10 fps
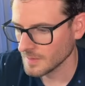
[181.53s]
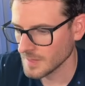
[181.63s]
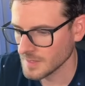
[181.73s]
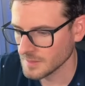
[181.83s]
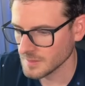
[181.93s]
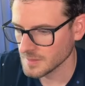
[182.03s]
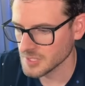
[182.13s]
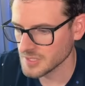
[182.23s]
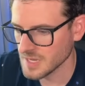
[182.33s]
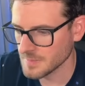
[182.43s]
Okay, let's
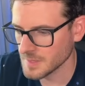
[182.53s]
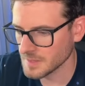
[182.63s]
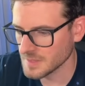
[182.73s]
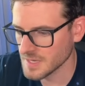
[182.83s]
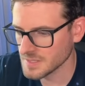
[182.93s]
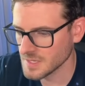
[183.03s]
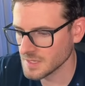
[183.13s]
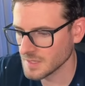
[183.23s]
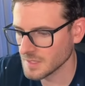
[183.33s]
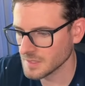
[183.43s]
just type in testing
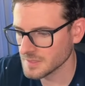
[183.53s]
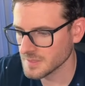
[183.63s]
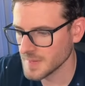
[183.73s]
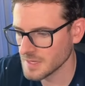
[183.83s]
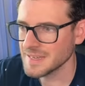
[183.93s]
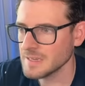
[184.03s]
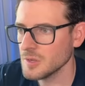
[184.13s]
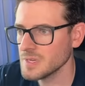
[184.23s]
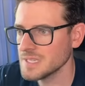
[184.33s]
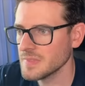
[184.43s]
and click submit.
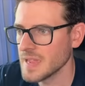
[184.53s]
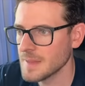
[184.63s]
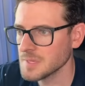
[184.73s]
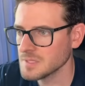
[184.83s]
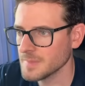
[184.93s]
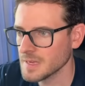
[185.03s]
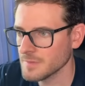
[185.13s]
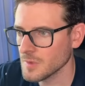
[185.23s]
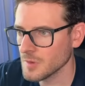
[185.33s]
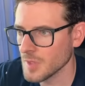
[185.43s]
Notice that the app doesn't by
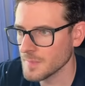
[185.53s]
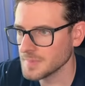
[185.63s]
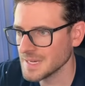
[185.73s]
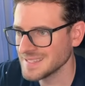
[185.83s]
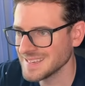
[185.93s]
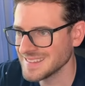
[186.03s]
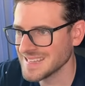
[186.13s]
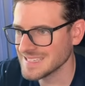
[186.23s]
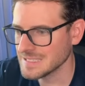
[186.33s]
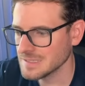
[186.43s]
default update
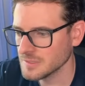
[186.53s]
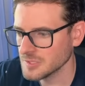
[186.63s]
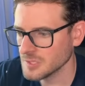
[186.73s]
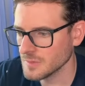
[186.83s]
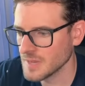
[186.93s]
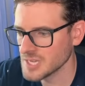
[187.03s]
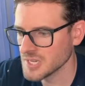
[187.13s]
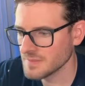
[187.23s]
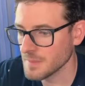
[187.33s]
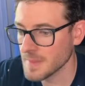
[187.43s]
this. So you actually
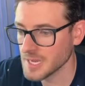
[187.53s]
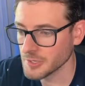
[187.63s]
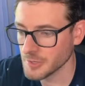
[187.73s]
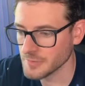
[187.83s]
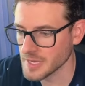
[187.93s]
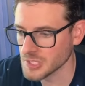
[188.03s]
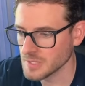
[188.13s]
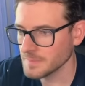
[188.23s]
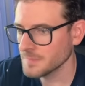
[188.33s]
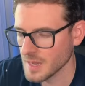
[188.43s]
have to manually refresh it.
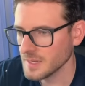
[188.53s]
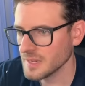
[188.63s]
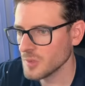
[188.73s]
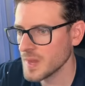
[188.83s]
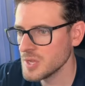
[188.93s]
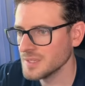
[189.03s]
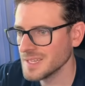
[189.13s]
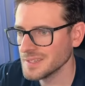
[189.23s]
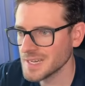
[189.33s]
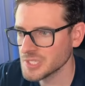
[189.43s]
Now the way you can
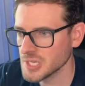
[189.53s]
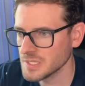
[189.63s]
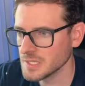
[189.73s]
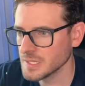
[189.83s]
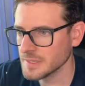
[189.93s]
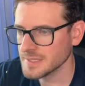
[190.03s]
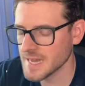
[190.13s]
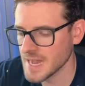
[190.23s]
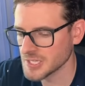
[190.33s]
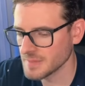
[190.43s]
tell Next.js to clear its
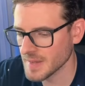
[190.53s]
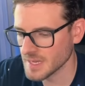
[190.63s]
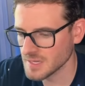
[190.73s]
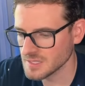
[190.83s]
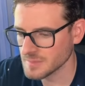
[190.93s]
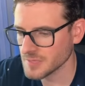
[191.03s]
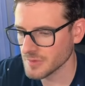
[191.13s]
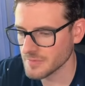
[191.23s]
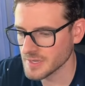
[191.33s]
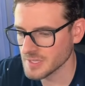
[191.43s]
caching mechanisms and
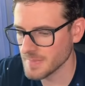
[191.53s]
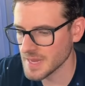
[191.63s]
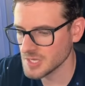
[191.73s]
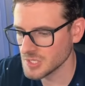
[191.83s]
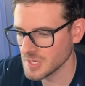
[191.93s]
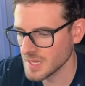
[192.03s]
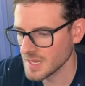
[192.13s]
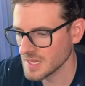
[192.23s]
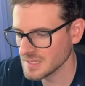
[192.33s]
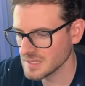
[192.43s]
refresh the page
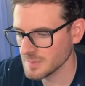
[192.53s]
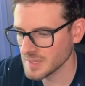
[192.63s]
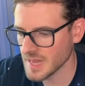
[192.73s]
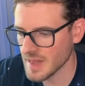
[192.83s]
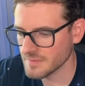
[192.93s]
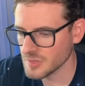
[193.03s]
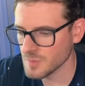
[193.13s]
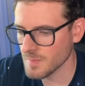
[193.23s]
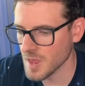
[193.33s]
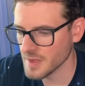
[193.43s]
is simply after you
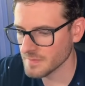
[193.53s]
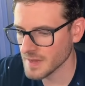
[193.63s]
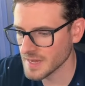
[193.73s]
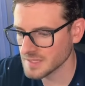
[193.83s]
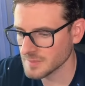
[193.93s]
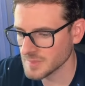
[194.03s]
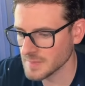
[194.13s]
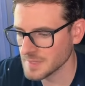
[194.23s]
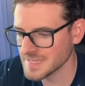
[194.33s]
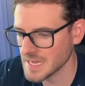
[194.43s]
modify some
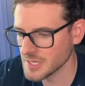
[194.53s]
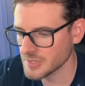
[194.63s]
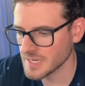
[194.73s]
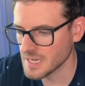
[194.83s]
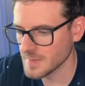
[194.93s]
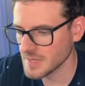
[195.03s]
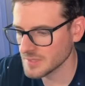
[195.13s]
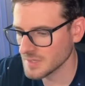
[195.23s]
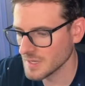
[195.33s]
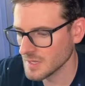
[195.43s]
type of data in your database,
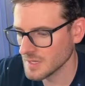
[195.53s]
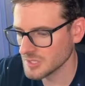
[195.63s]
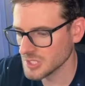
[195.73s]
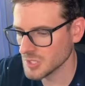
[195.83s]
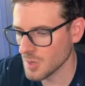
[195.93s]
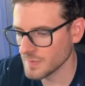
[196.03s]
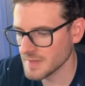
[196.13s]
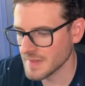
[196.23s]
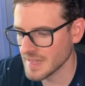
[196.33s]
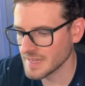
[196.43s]
just call
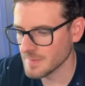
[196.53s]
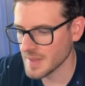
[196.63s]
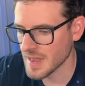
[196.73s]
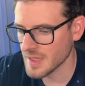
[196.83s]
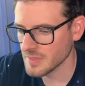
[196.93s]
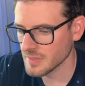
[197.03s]
revalidatePath